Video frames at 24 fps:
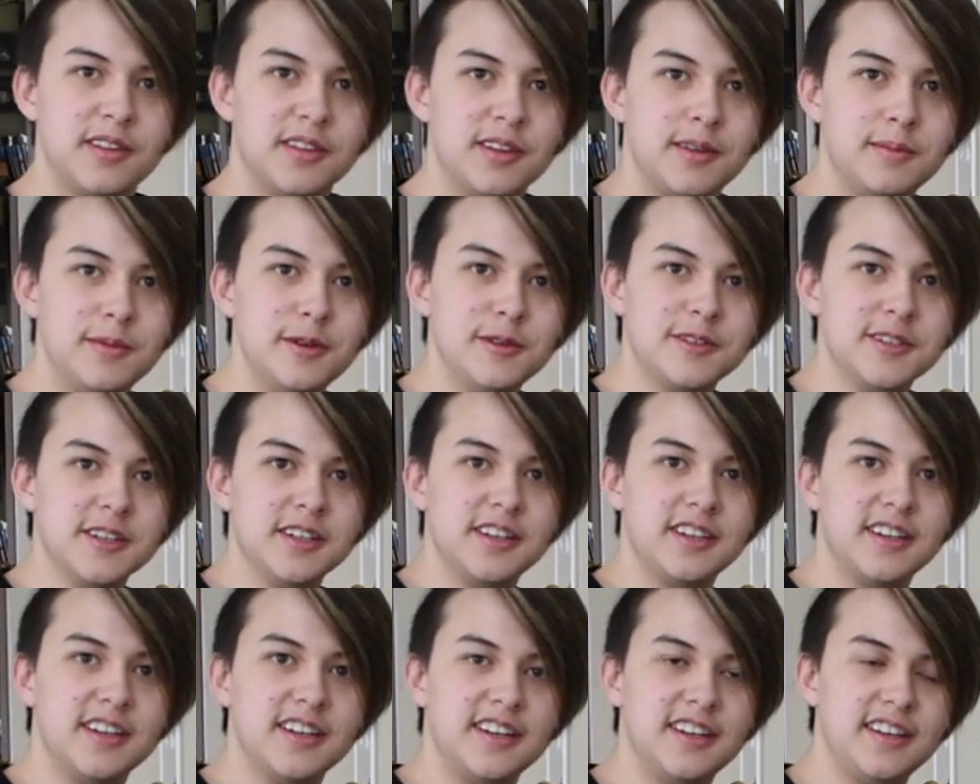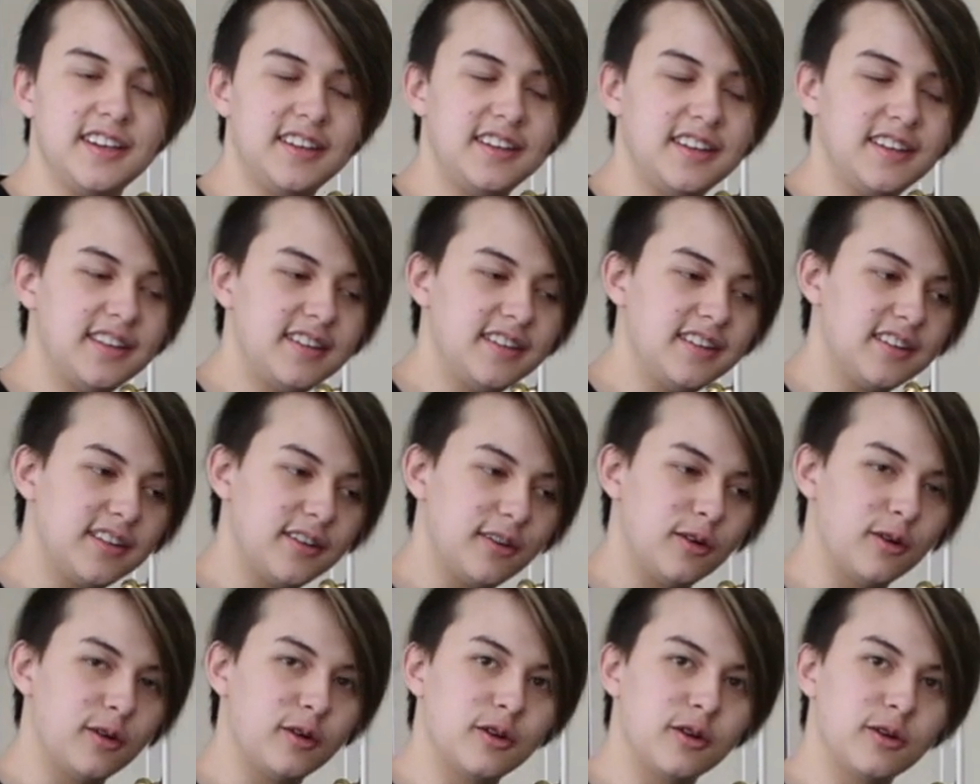the music in
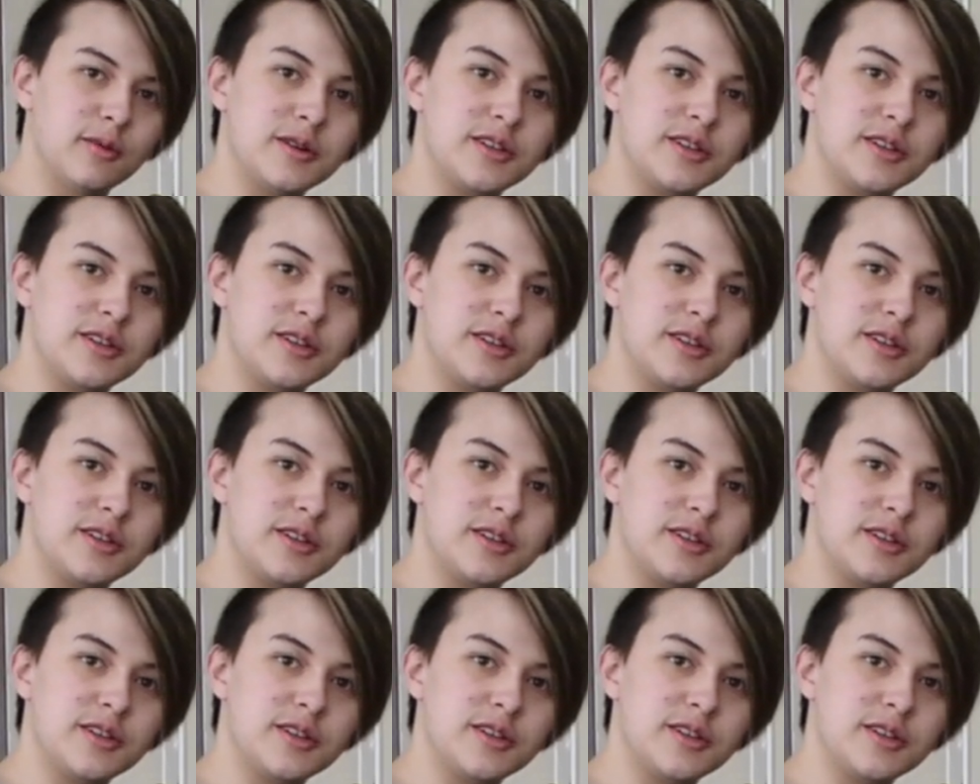our